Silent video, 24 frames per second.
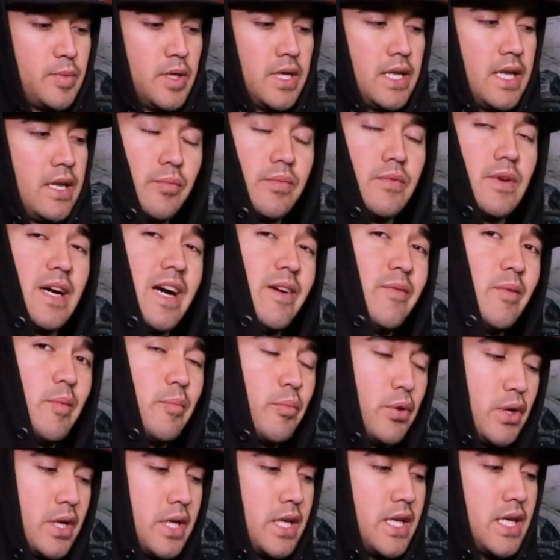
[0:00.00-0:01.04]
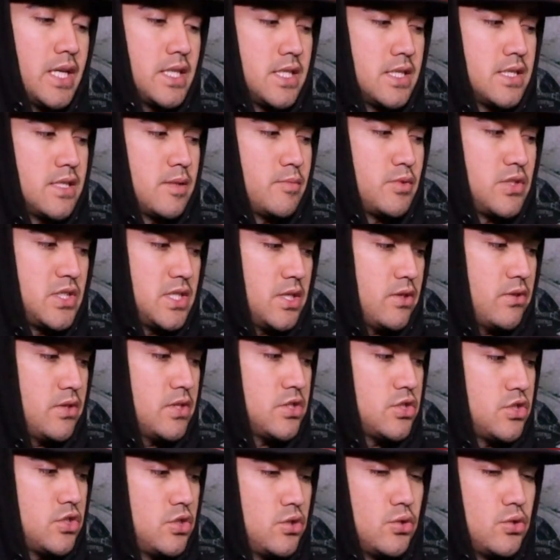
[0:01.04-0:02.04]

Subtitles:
but I've been putting it to some serious